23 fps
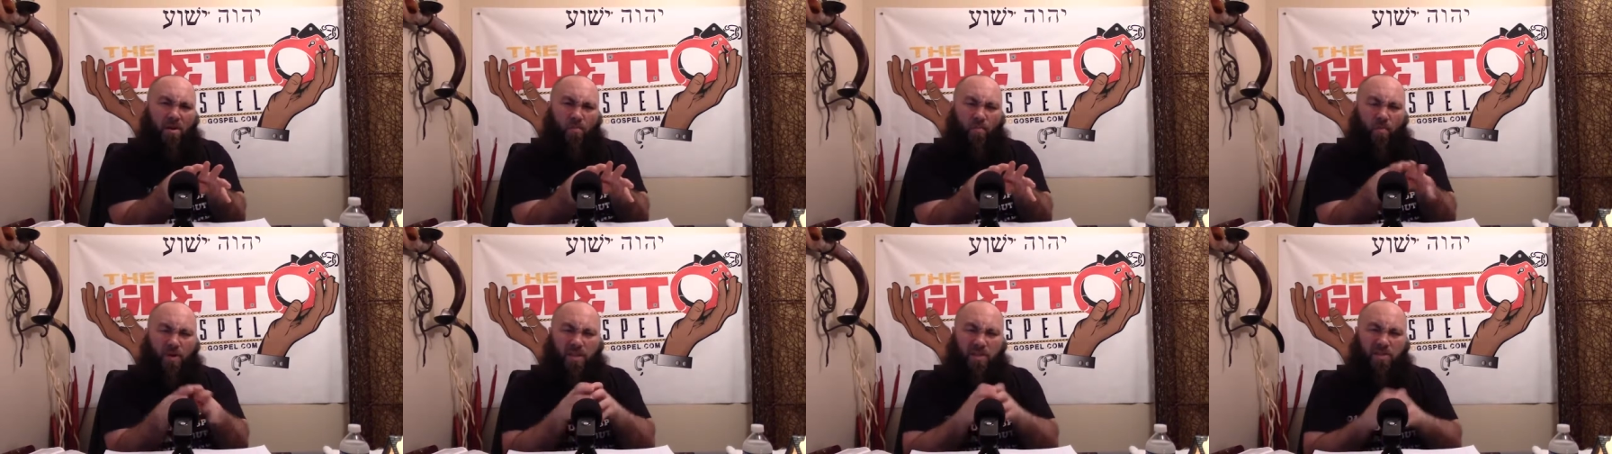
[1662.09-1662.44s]

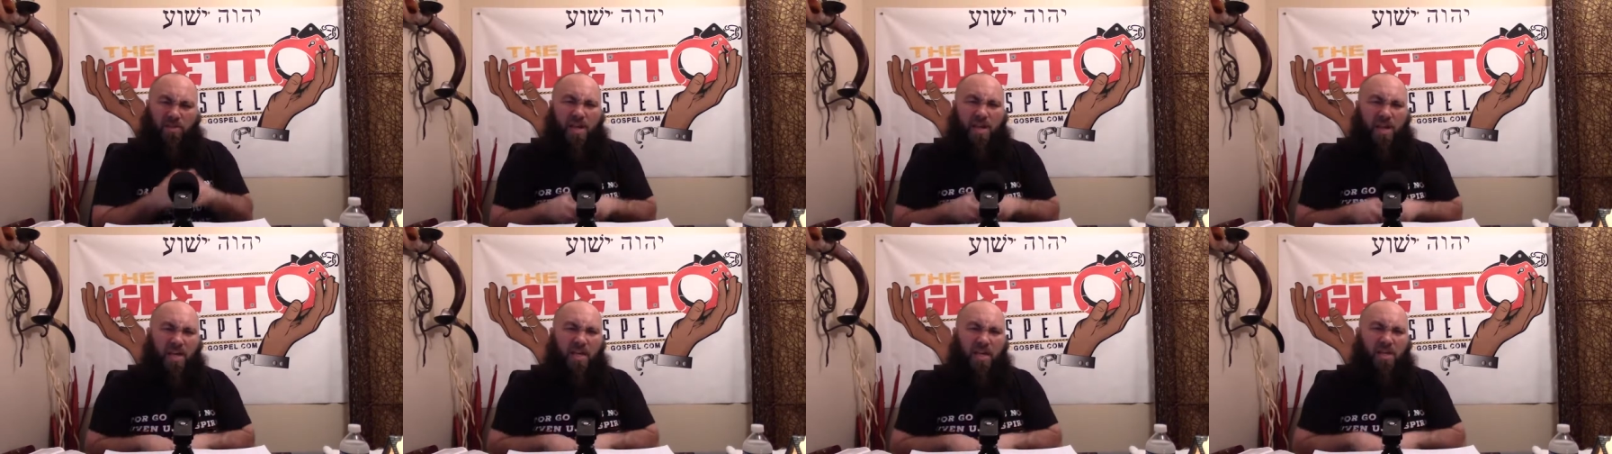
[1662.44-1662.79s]
When he
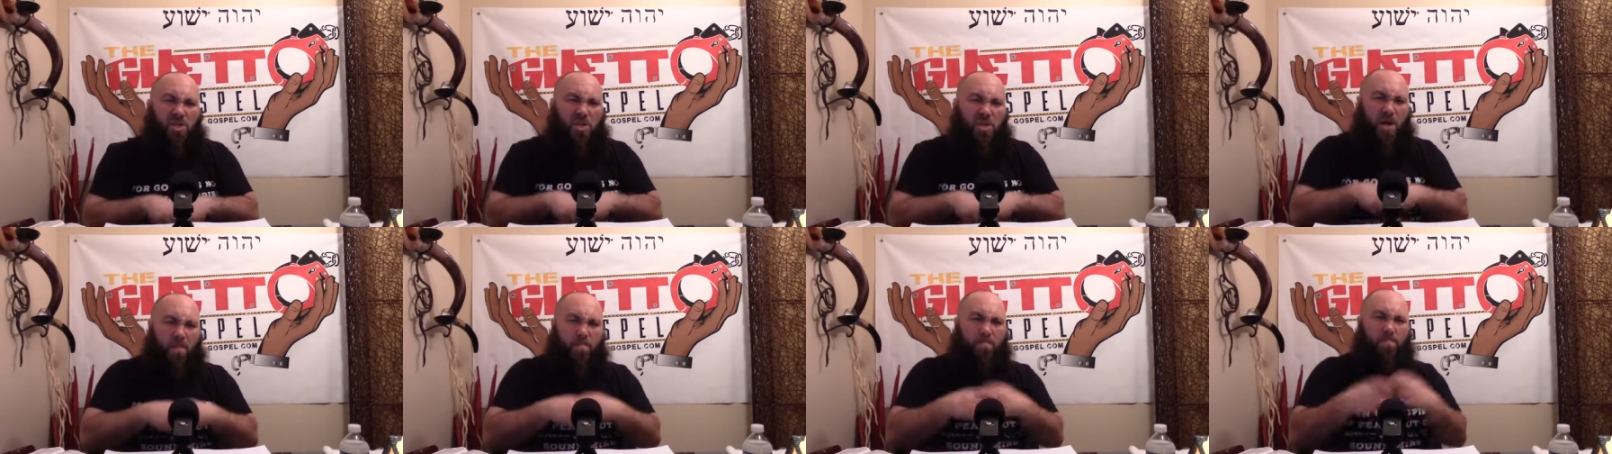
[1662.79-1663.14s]
said he
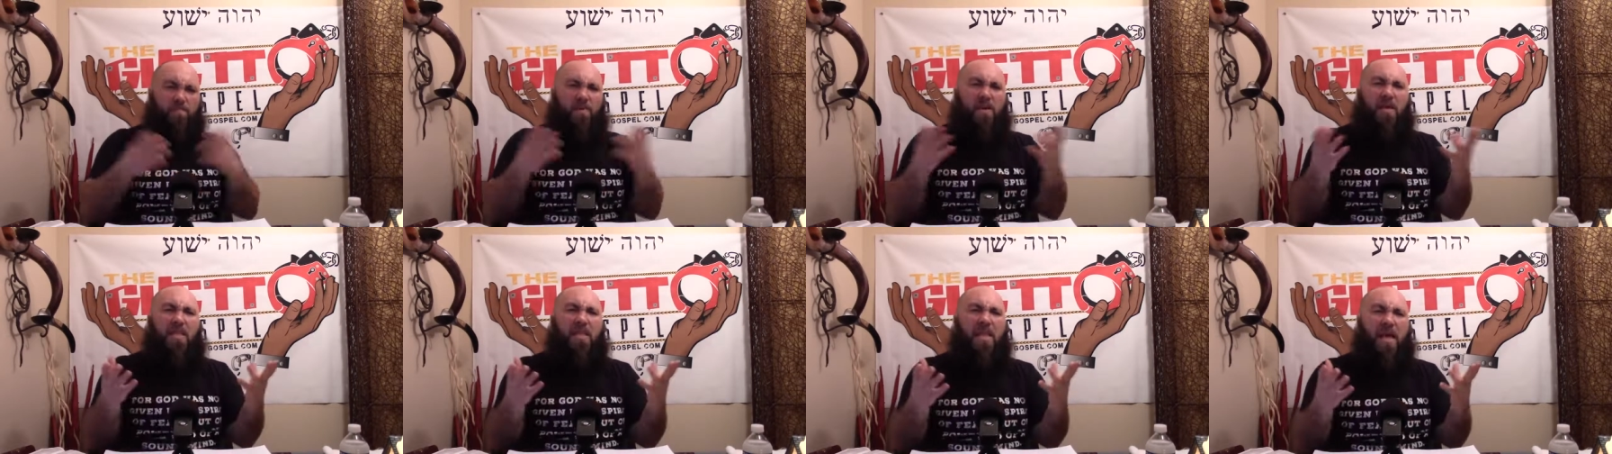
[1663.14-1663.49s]
shall
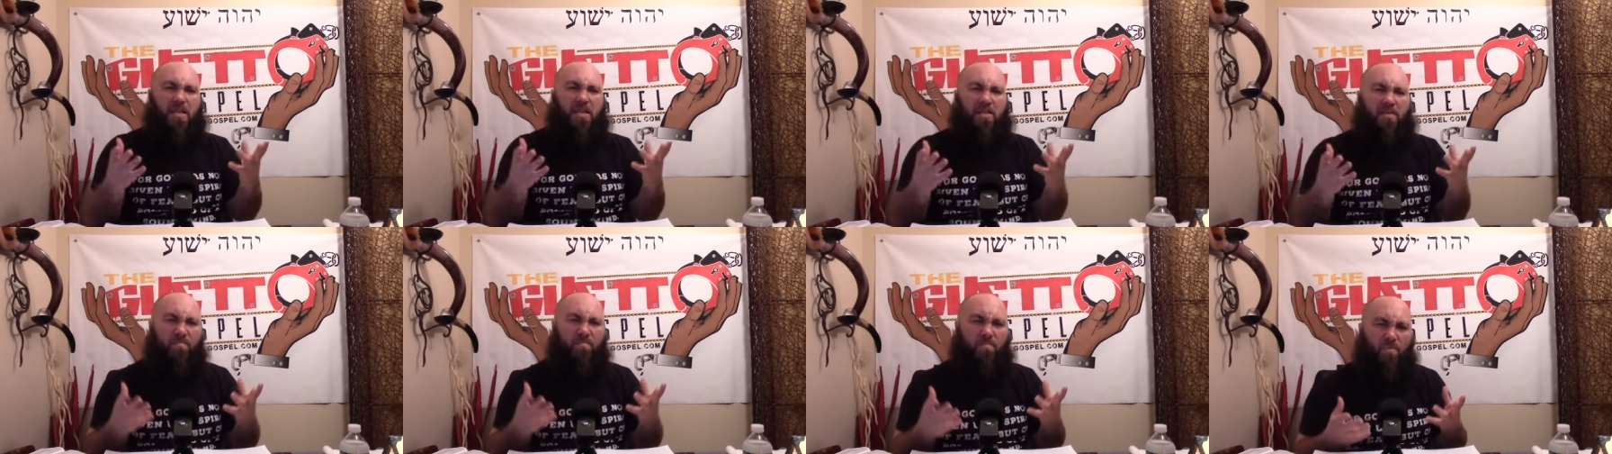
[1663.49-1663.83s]
be
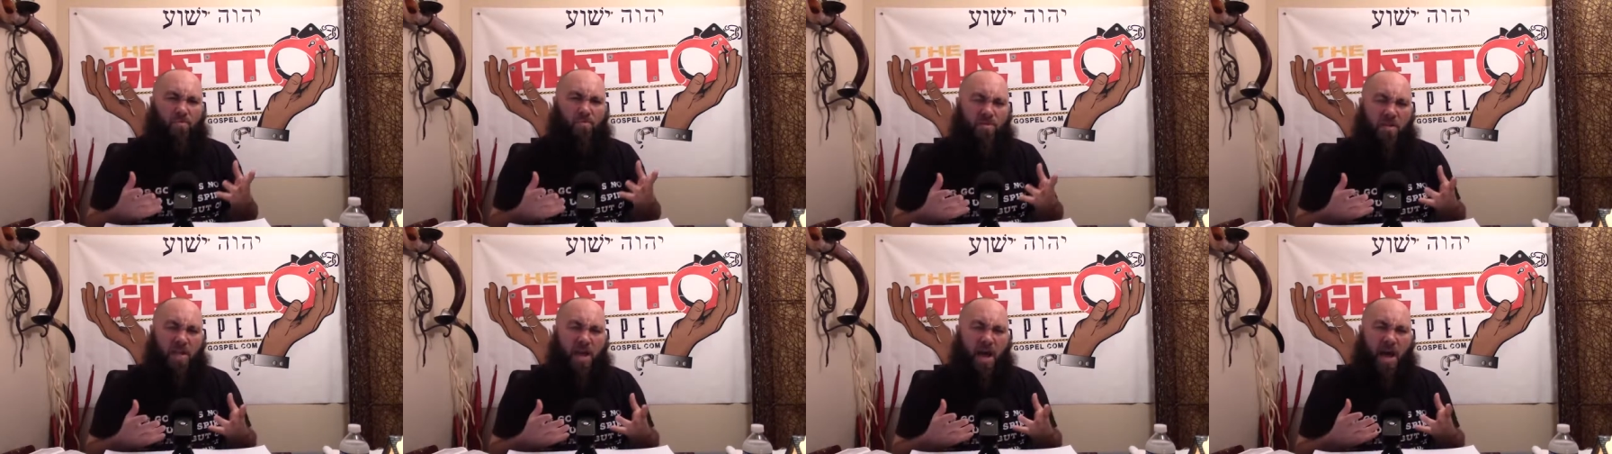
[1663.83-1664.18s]
like the
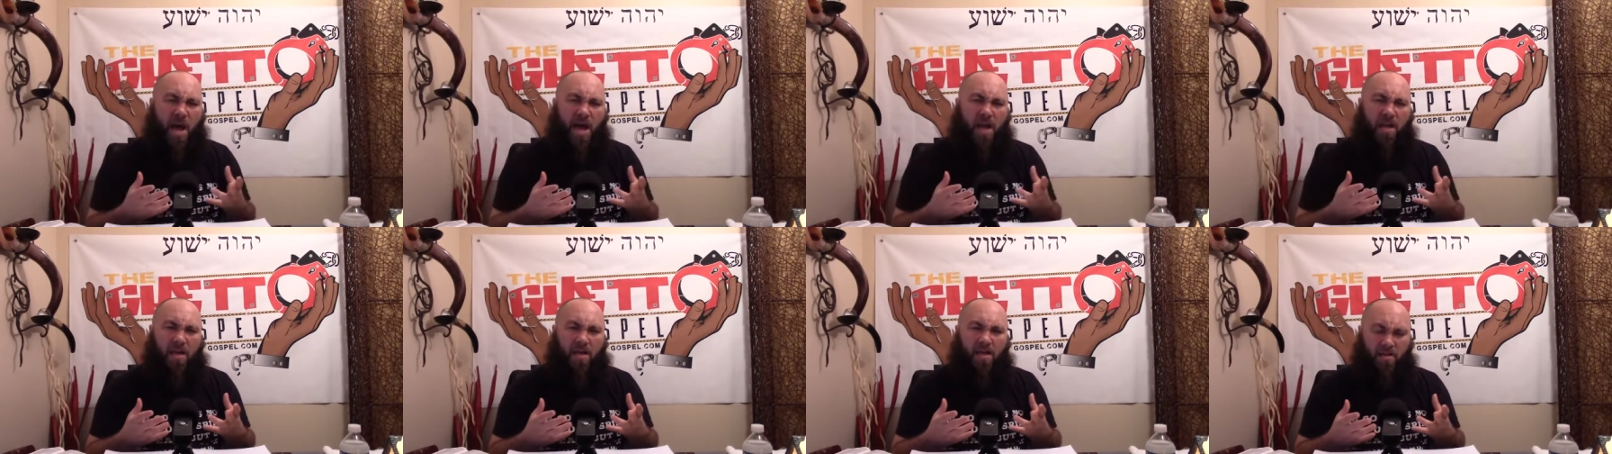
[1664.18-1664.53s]
Most
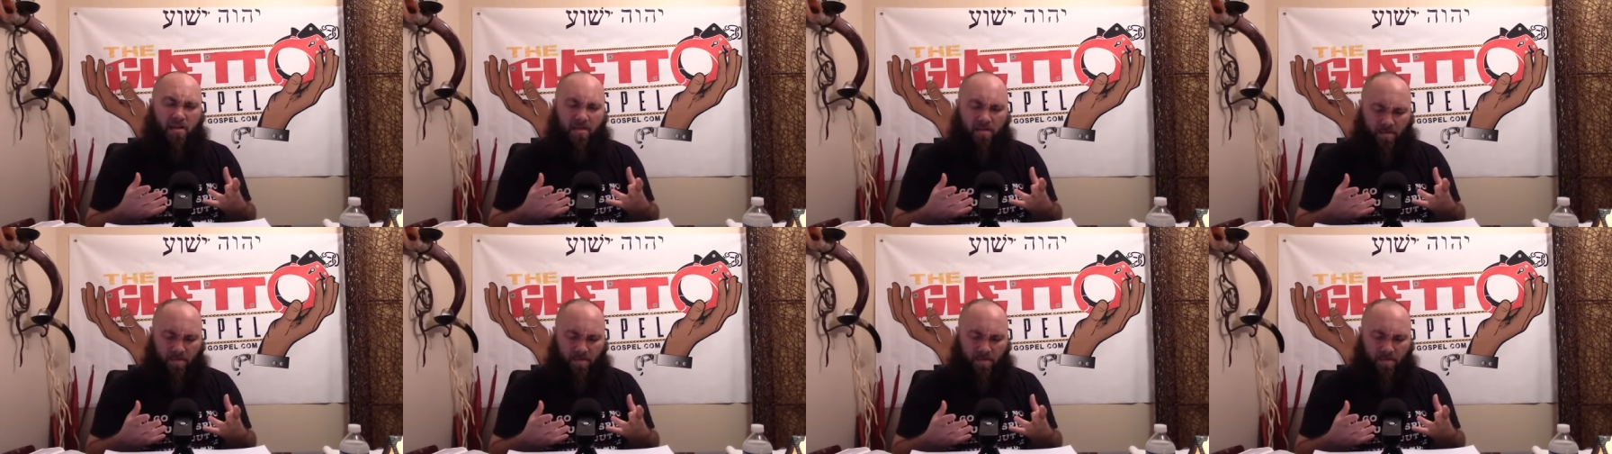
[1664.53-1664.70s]
High?